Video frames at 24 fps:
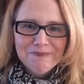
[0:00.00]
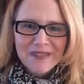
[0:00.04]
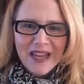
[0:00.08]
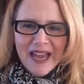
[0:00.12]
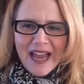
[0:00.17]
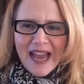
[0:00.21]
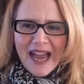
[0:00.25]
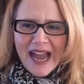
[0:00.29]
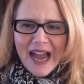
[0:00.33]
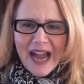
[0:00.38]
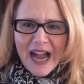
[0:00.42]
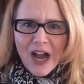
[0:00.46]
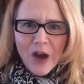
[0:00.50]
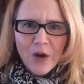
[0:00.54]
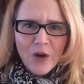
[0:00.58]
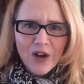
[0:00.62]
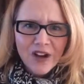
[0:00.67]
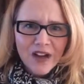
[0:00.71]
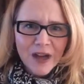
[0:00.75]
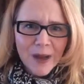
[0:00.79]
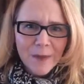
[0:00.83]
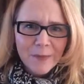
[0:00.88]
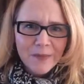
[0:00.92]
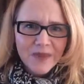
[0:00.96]
how
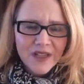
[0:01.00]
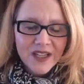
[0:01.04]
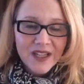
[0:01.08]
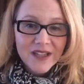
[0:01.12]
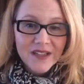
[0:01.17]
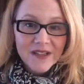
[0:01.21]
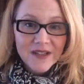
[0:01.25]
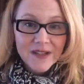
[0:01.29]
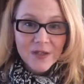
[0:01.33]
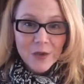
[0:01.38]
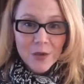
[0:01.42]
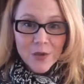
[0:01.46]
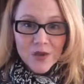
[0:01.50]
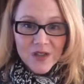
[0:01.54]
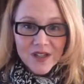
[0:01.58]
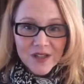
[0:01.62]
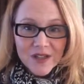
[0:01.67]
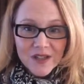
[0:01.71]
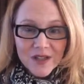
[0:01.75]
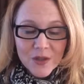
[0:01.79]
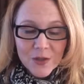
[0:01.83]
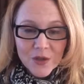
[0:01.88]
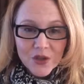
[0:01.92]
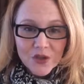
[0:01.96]
a company is
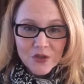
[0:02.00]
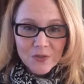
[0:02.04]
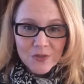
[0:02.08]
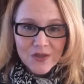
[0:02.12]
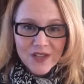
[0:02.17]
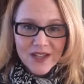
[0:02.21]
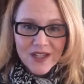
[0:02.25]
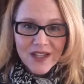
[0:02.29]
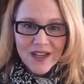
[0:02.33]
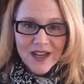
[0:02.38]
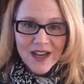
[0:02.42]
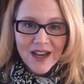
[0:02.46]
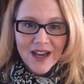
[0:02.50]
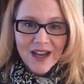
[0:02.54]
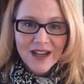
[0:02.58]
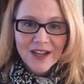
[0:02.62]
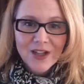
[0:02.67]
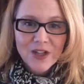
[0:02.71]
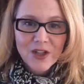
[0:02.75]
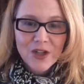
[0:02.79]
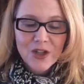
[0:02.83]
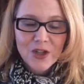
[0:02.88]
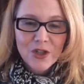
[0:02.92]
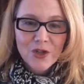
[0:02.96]
using social
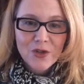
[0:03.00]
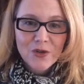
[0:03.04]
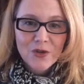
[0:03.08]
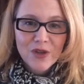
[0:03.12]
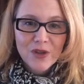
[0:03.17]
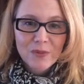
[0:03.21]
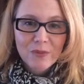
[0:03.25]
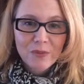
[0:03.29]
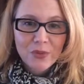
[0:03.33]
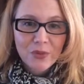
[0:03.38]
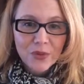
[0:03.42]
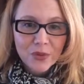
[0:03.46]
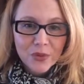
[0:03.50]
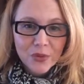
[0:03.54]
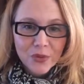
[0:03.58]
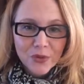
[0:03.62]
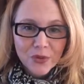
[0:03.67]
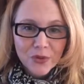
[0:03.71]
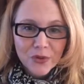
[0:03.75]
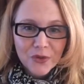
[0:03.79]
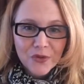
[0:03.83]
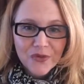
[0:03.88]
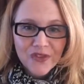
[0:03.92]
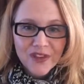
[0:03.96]
media to
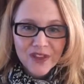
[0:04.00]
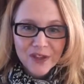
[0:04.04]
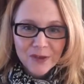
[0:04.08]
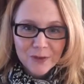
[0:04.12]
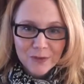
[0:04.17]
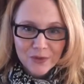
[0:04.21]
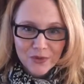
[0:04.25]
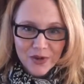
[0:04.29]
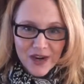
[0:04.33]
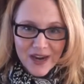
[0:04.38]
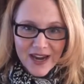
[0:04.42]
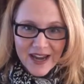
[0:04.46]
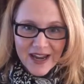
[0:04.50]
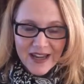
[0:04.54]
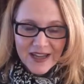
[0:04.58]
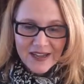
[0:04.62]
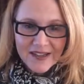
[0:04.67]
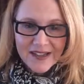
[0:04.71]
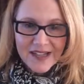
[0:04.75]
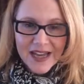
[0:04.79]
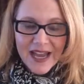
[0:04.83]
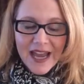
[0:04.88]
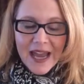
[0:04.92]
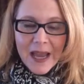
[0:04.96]
improve their
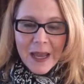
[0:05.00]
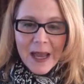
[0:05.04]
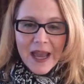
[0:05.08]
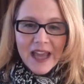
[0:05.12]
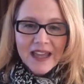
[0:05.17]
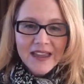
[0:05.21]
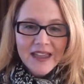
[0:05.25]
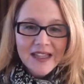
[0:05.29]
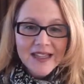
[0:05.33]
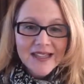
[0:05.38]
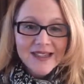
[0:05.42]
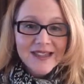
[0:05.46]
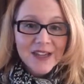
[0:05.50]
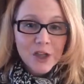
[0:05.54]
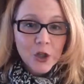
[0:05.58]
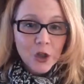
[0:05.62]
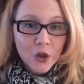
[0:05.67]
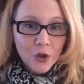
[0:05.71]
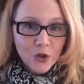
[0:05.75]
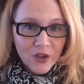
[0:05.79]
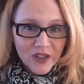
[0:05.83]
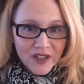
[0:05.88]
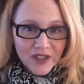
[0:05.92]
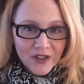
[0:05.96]
brand. This is a
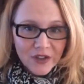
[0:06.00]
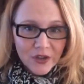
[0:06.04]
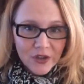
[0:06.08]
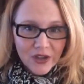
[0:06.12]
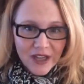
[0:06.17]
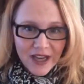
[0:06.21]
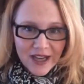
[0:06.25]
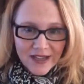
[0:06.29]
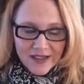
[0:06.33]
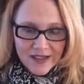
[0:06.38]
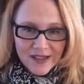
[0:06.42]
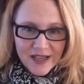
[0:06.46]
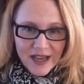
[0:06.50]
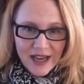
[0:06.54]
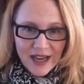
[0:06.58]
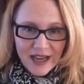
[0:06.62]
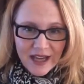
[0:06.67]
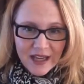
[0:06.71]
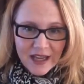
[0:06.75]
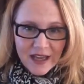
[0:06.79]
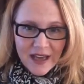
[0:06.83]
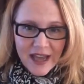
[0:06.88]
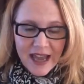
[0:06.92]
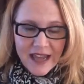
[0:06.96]
critical
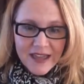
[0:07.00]
essay,